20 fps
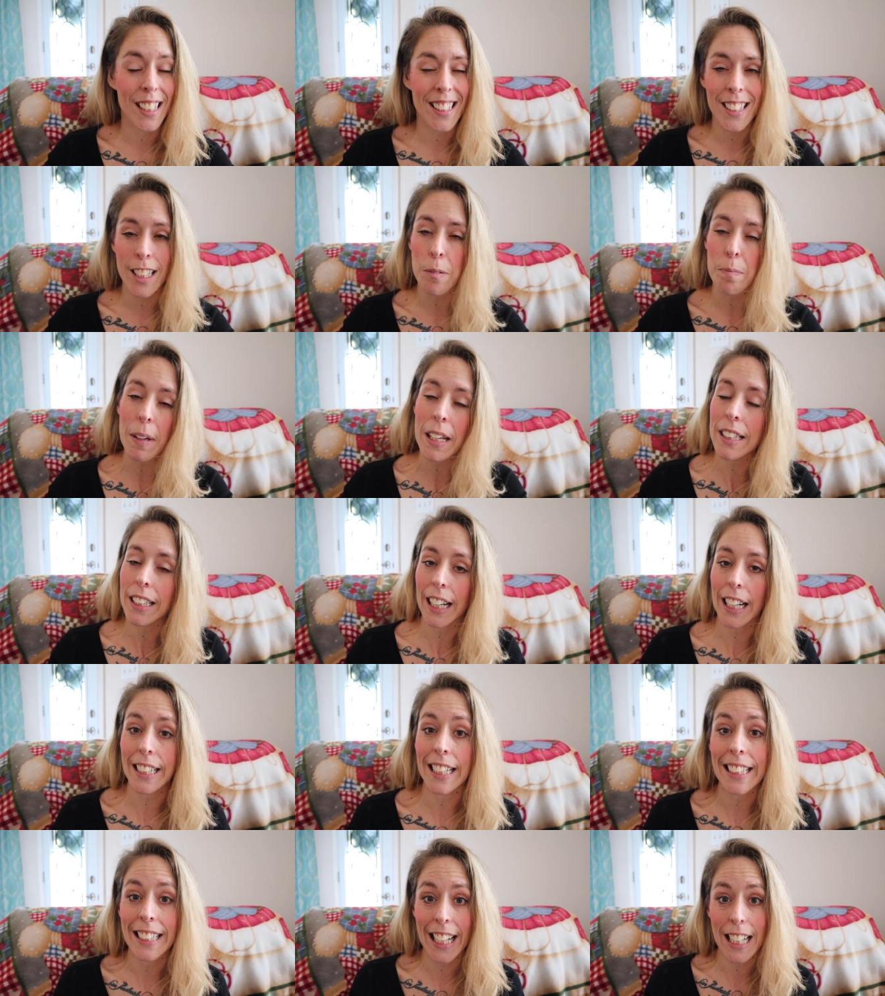It didn't mean that
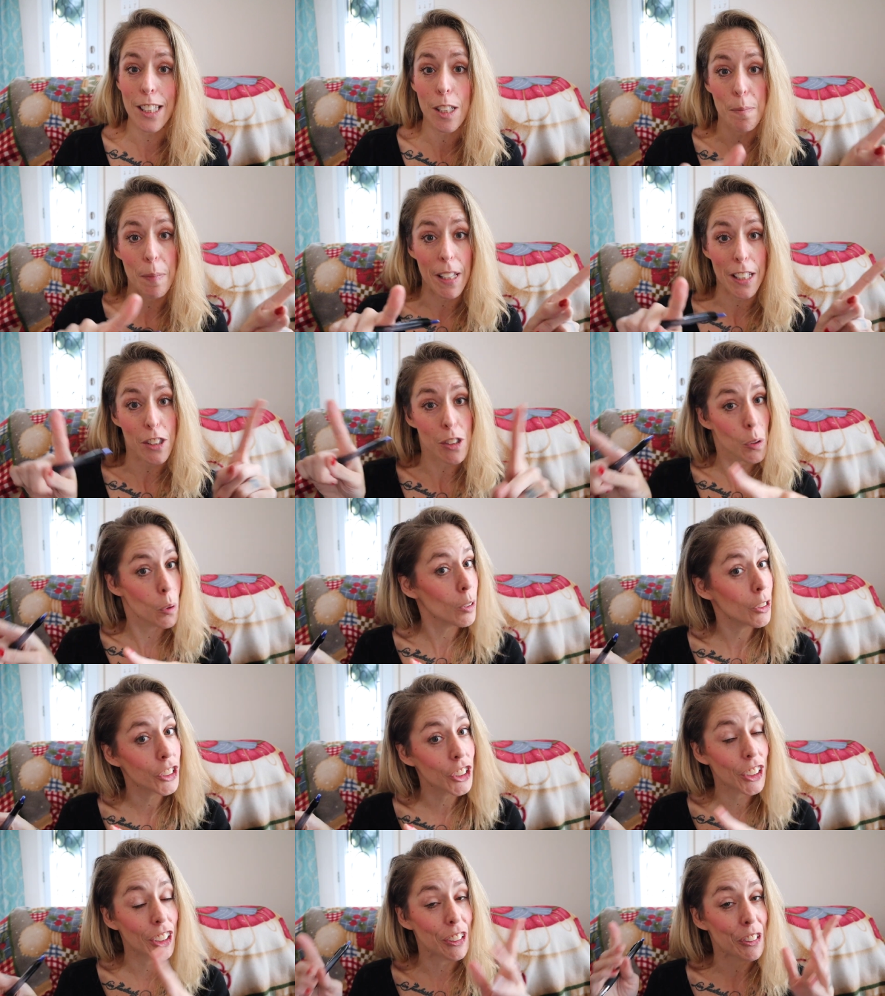I didn't get to be a
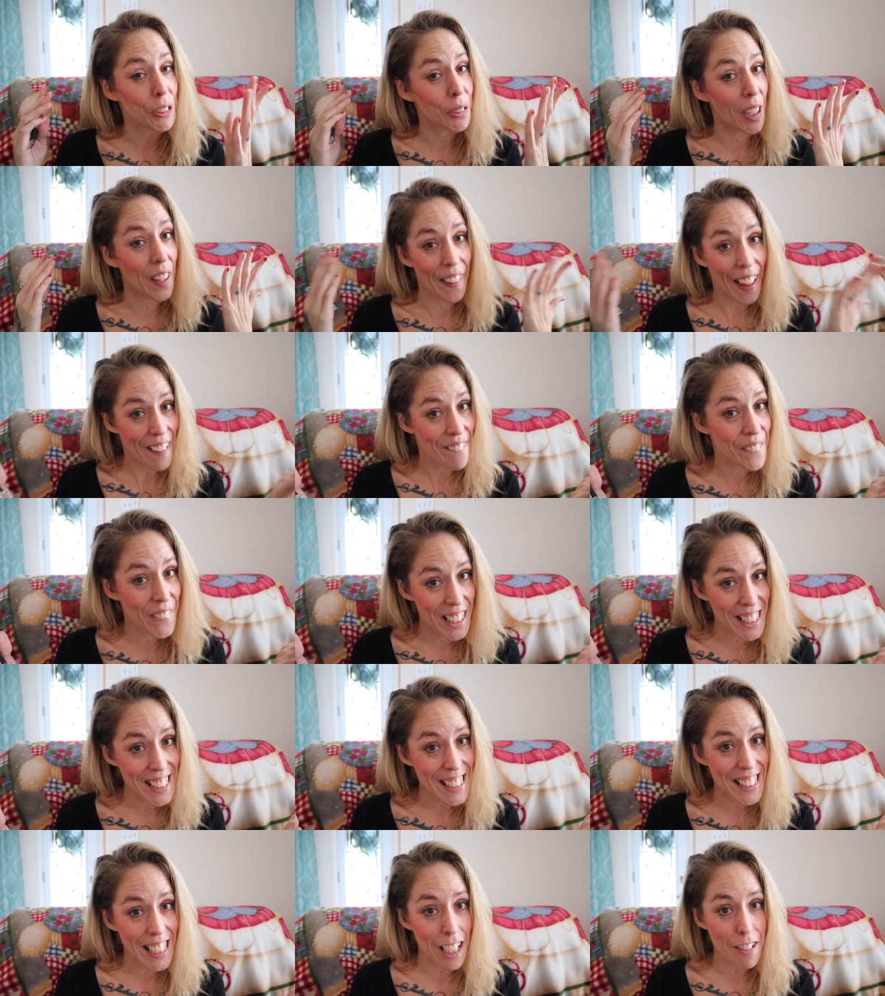soldier and do all that
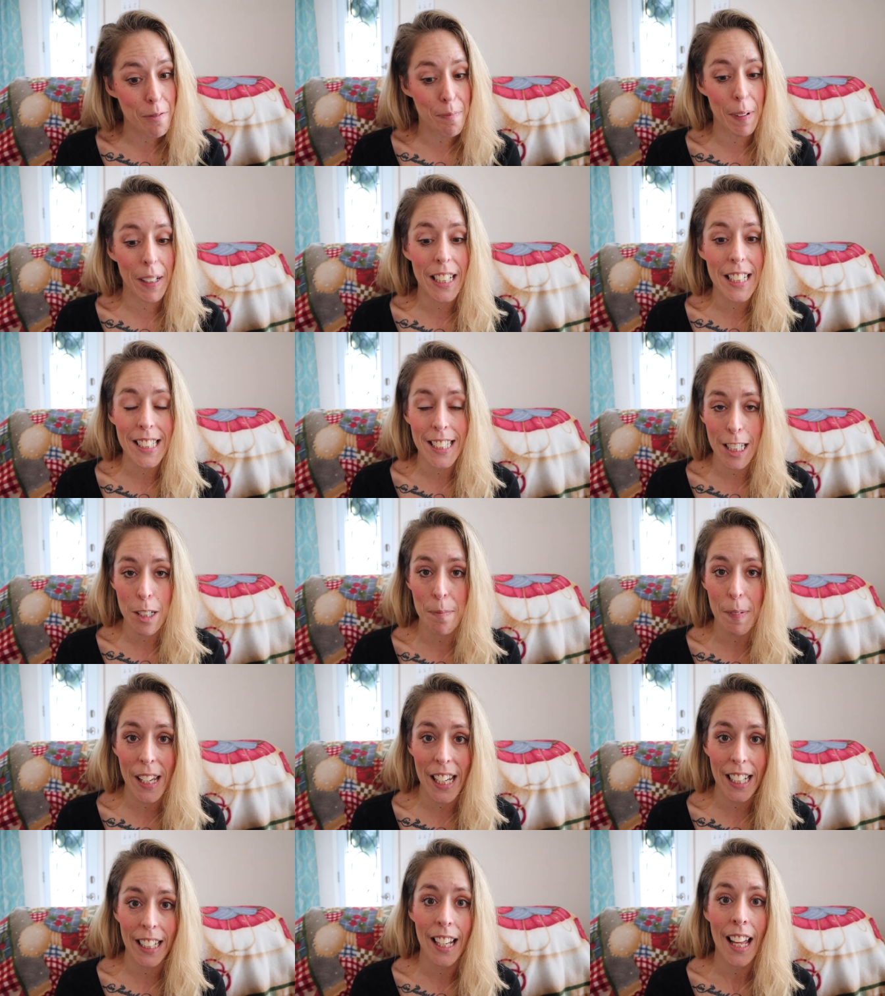fun stuff, but it did
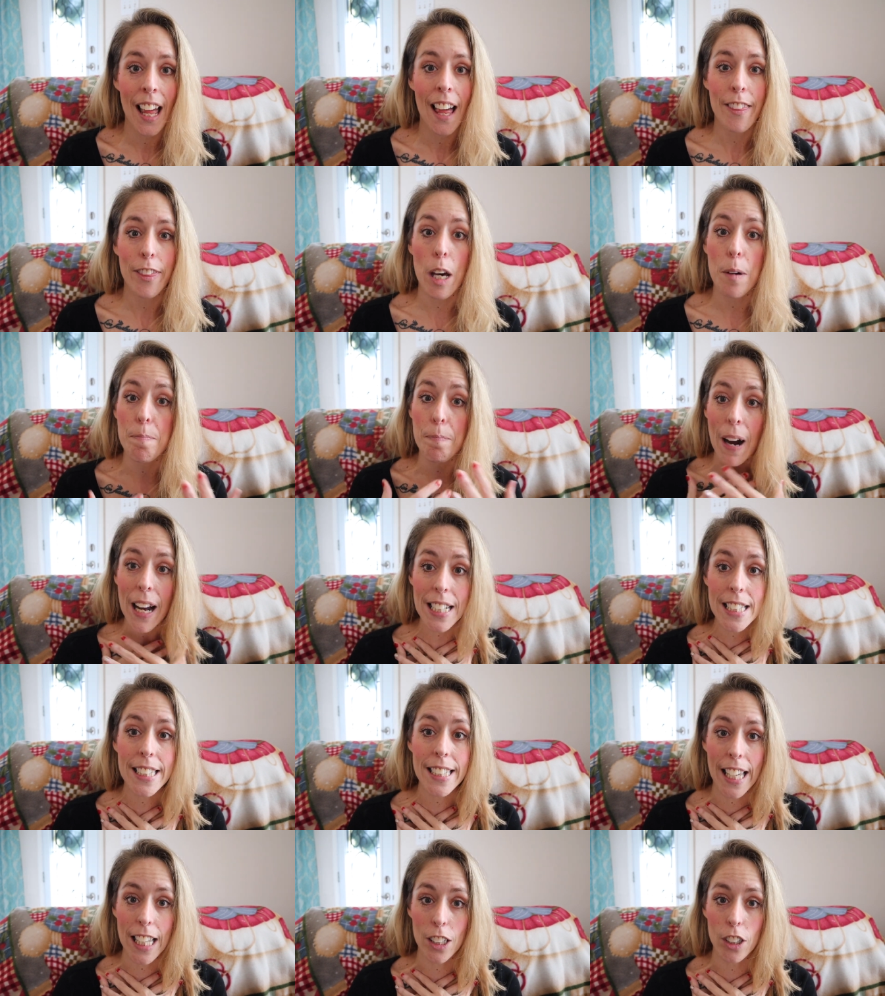mean that my
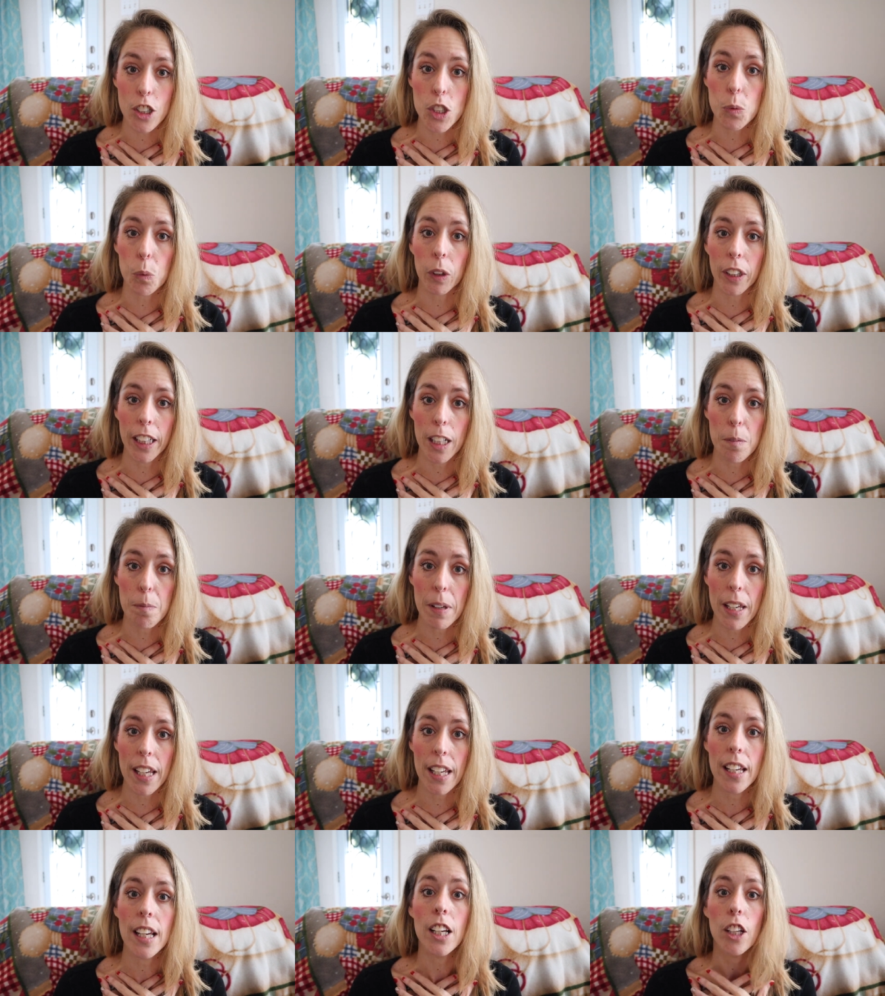skills were gonna
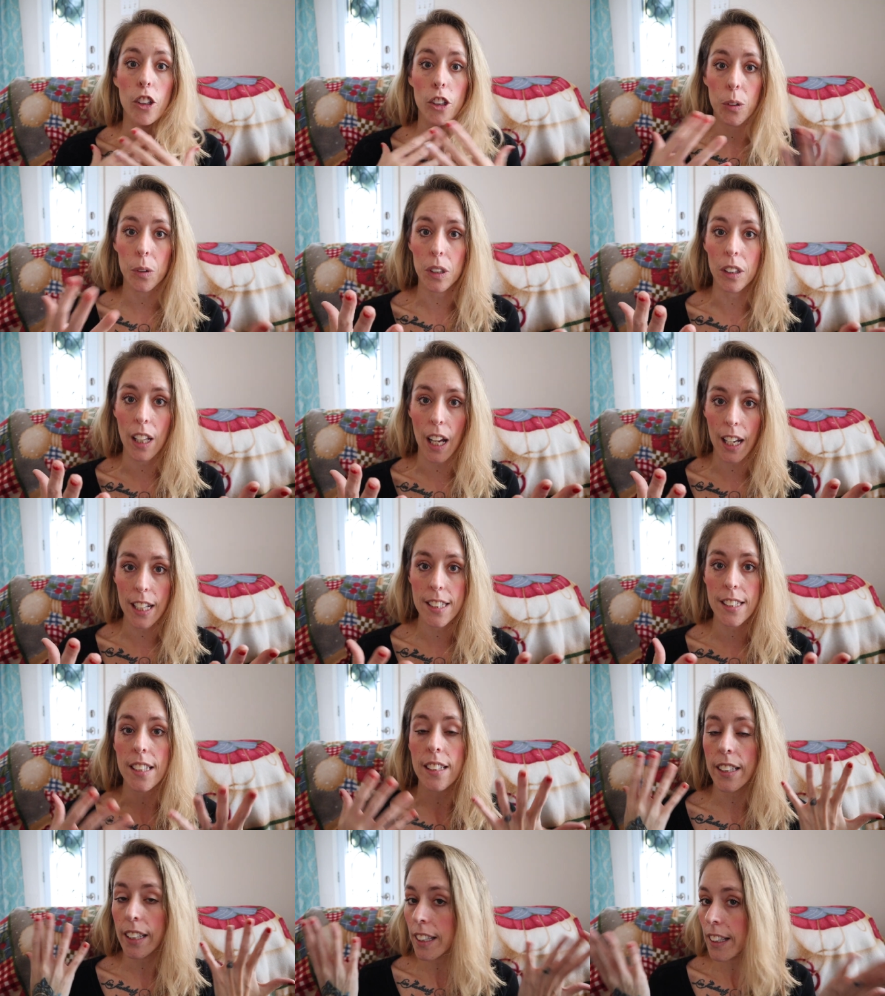be
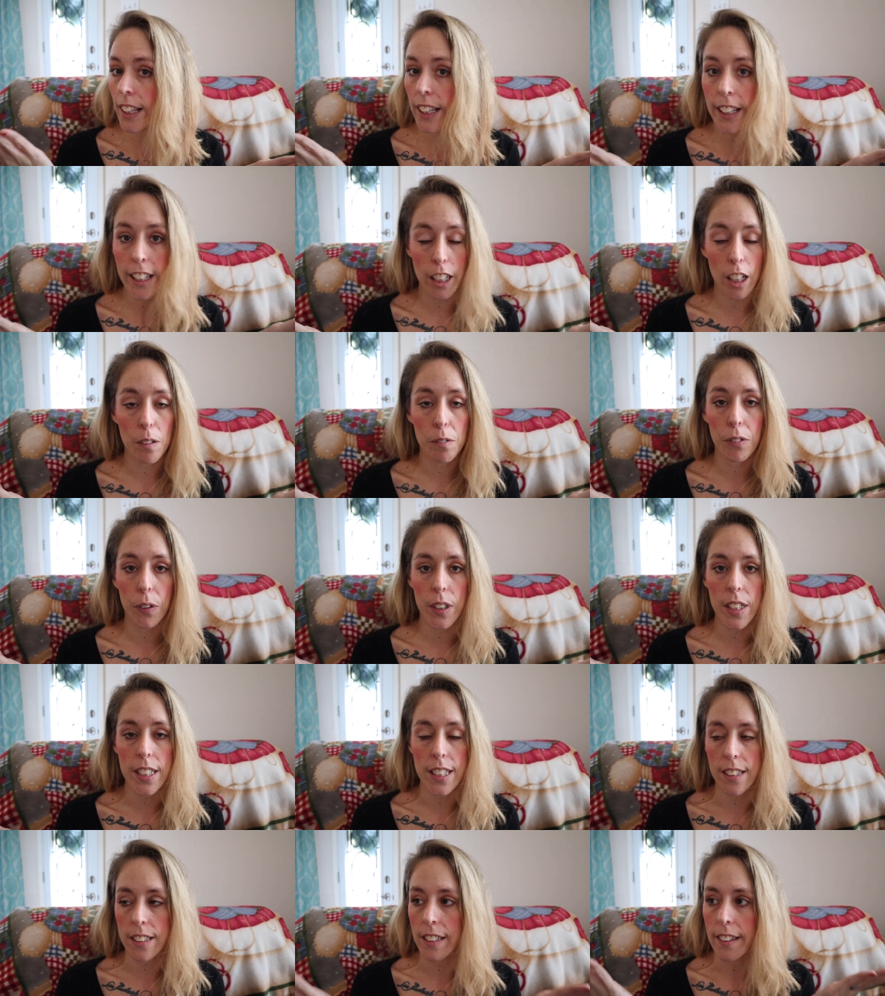utilized in the Canadian Armed
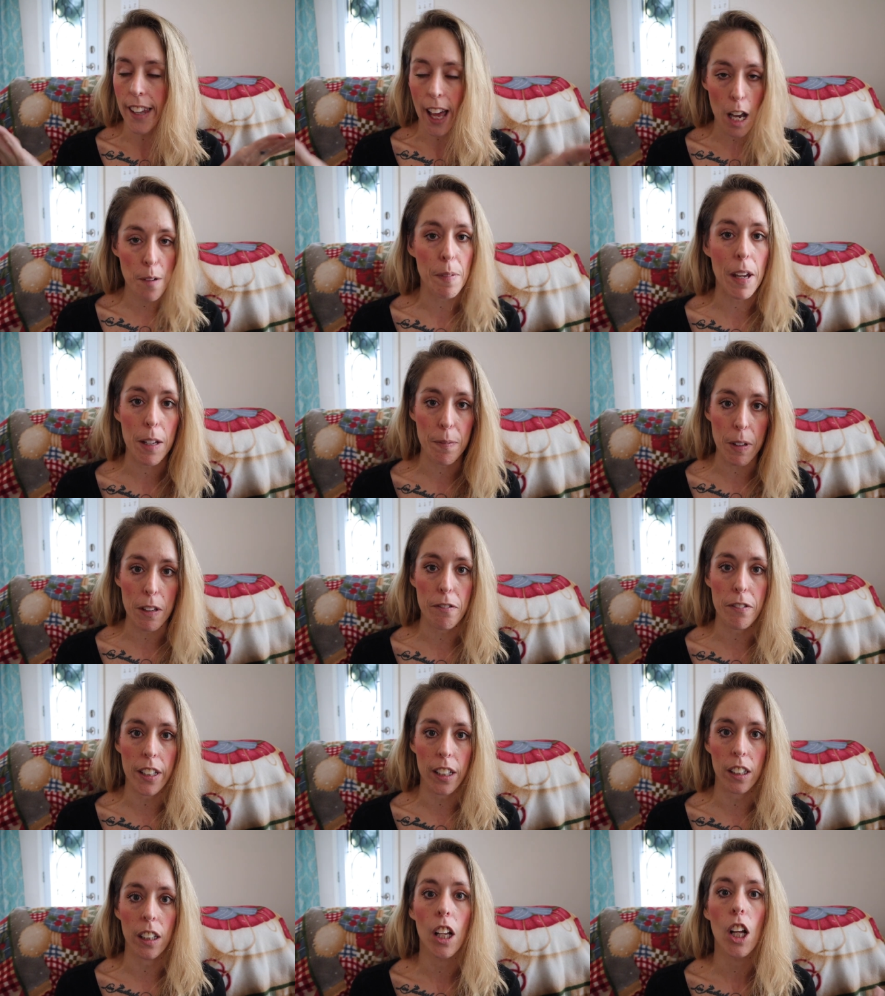Forces, and that made me
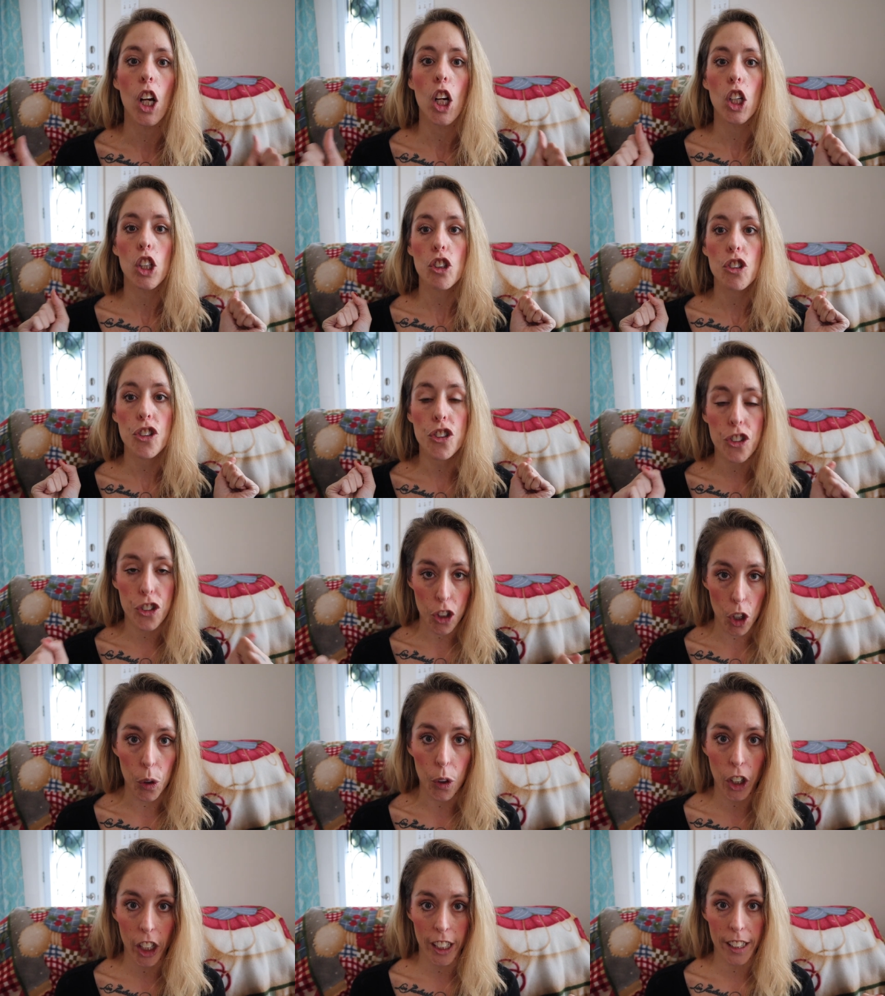feel feel
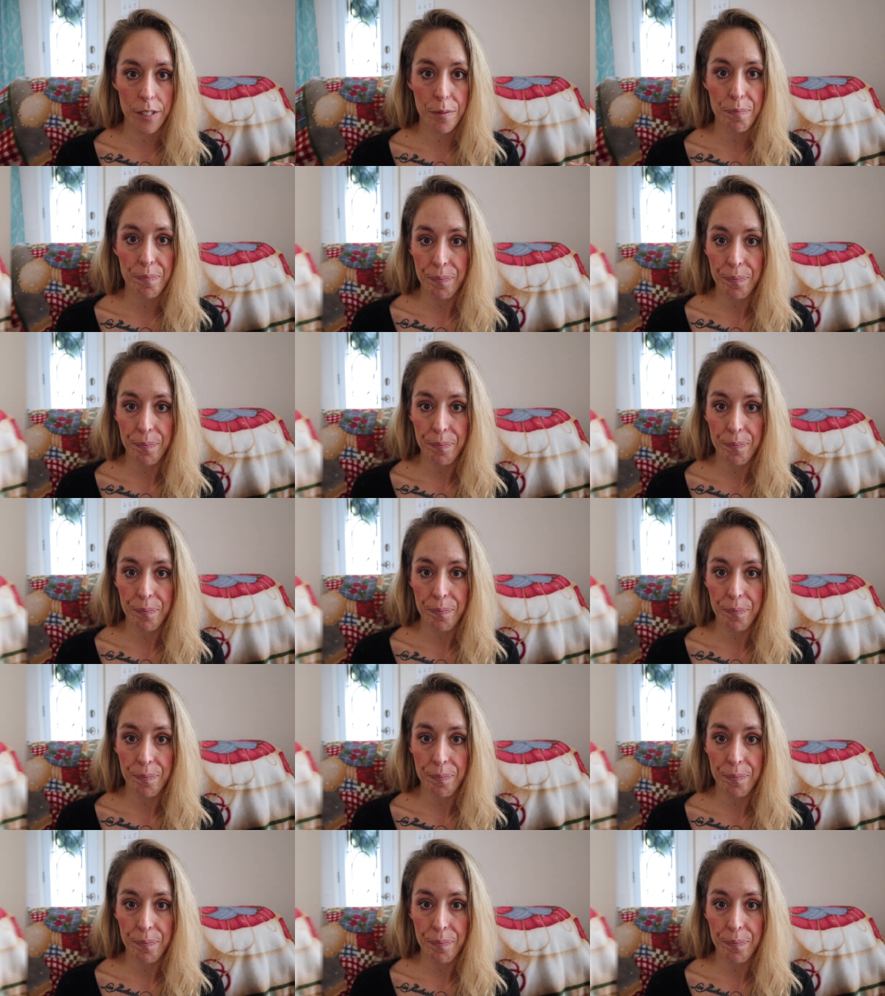so good.